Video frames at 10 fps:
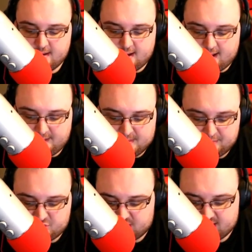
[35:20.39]
I'm
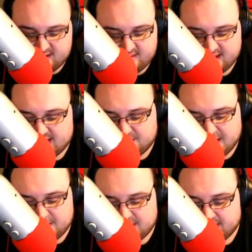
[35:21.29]
trying to think
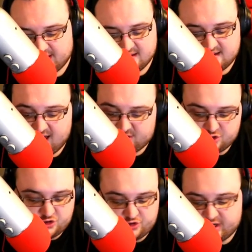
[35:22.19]
maybe like a Doctor
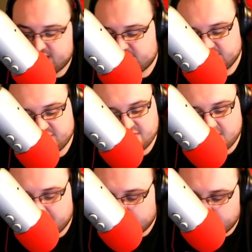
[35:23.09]
Strange and a
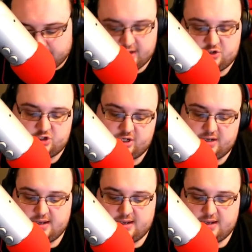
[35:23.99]
Scarlet Witch,